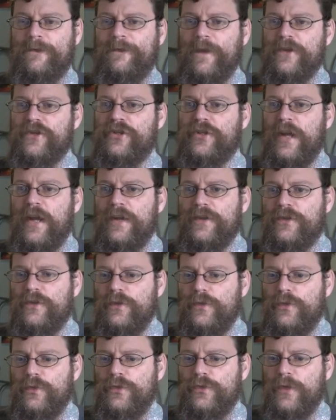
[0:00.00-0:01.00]
fresh
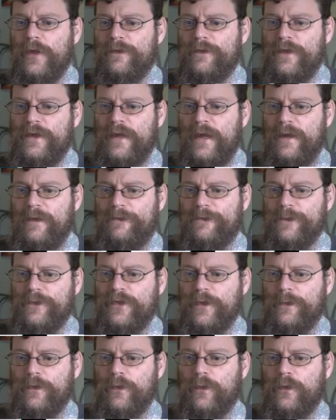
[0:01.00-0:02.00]
tattoos every day from
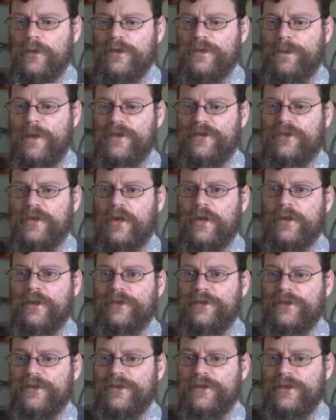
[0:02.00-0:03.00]
some of the world's best
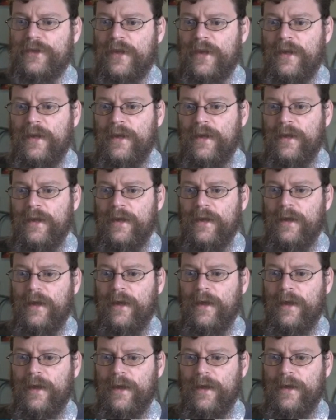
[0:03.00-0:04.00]
artists.
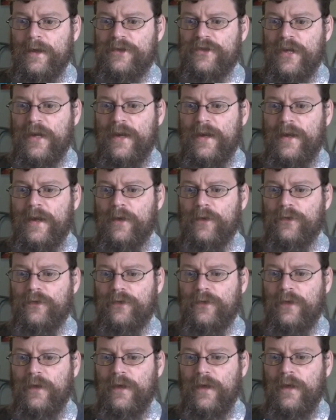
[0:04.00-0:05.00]
Check it
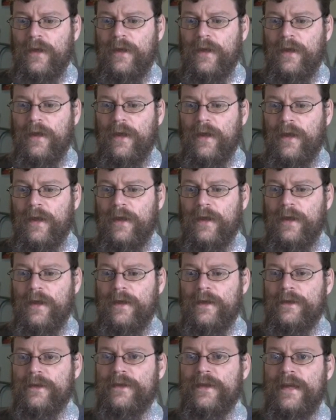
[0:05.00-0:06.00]
out.
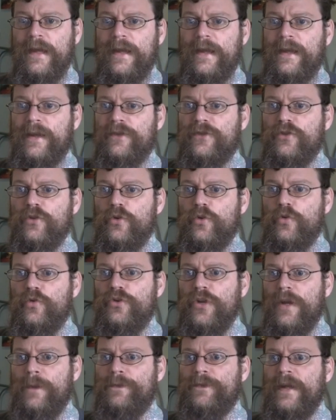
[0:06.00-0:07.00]
In today's
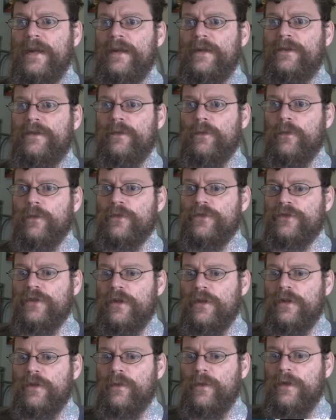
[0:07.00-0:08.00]
news update, we're
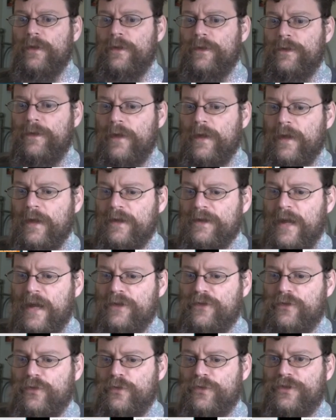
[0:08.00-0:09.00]
starting with
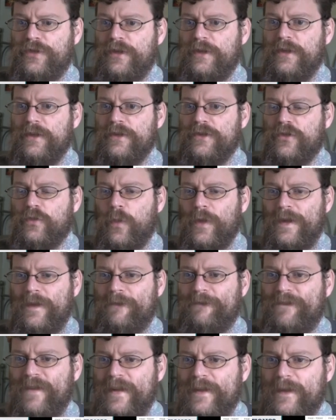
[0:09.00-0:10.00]
Tattoo City's
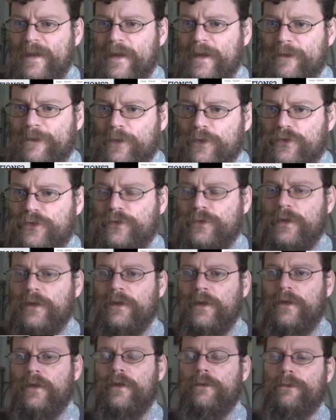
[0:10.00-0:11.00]
25th
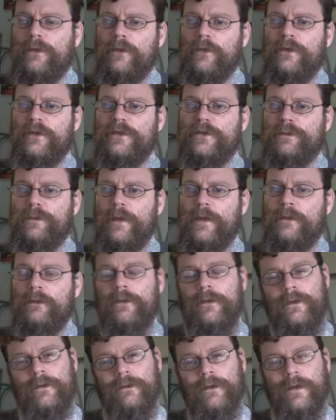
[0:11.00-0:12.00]
anniversary. Larry Brogan's
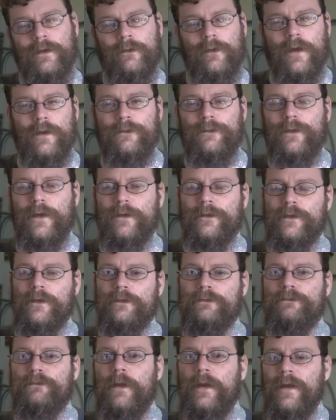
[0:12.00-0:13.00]
been, well, around
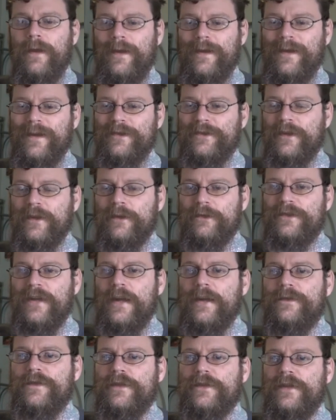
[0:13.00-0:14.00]
forever. It's a
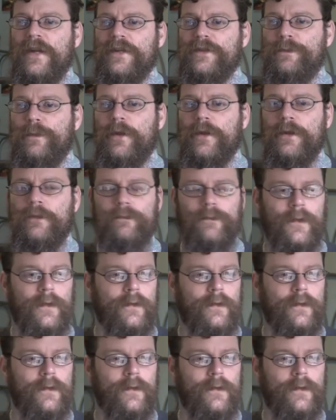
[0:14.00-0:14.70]
sign of success, buddy.